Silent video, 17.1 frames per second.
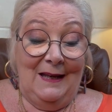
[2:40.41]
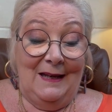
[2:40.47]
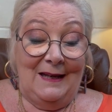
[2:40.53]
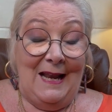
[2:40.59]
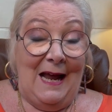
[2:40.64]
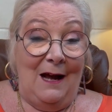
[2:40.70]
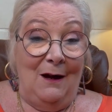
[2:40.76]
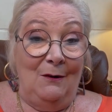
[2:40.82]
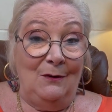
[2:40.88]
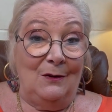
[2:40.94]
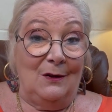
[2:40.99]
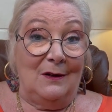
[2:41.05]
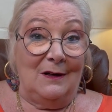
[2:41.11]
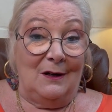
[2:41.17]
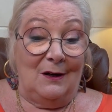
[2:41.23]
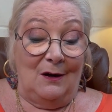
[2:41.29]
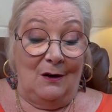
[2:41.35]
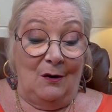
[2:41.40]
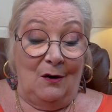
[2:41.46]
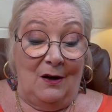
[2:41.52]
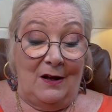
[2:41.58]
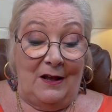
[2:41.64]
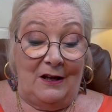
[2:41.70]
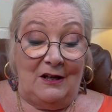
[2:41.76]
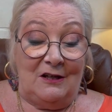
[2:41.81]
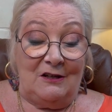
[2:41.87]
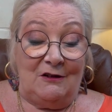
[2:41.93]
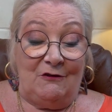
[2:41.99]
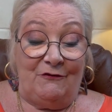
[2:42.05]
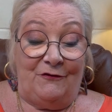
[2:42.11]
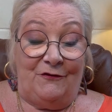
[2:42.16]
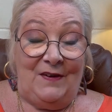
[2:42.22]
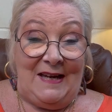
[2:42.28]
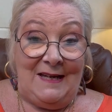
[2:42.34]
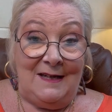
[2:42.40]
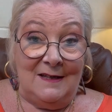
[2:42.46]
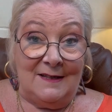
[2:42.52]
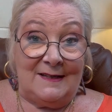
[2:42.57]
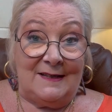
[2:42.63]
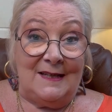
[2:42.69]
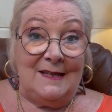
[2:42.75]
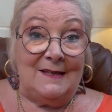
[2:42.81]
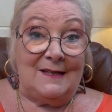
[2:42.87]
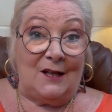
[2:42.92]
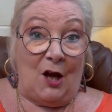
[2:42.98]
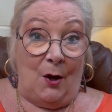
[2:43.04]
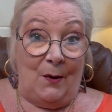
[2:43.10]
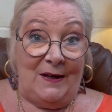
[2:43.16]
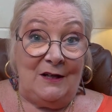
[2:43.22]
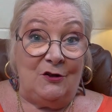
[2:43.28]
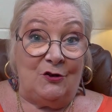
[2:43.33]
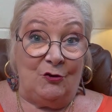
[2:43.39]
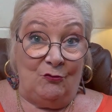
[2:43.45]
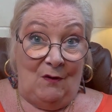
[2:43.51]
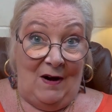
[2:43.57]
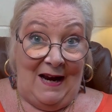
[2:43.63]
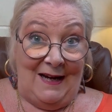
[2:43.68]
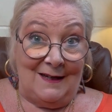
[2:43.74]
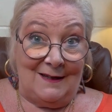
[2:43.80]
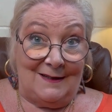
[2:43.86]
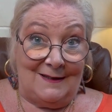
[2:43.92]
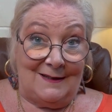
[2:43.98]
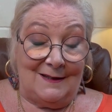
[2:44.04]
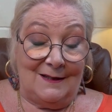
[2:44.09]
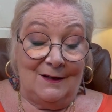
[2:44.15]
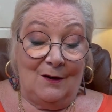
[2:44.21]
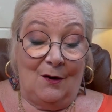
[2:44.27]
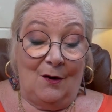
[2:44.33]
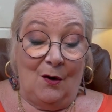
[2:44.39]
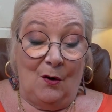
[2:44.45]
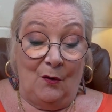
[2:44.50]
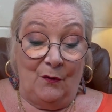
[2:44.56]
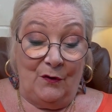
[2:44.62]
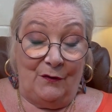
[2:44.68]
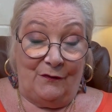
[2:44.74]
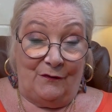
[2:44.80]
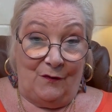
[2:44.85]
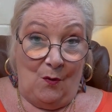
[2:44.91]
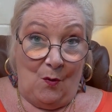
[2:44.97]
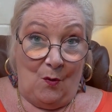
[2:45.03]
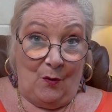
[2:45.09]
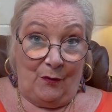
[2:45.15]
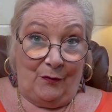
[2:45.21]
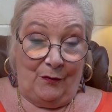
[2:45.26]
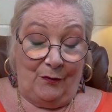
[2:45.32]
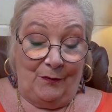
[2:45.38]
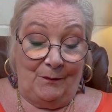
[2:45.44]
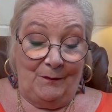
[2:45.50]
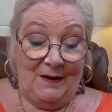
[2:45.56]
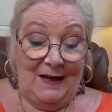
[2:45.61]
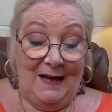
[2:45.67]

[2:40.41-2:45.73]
Now, Venus is going direct on the 4th,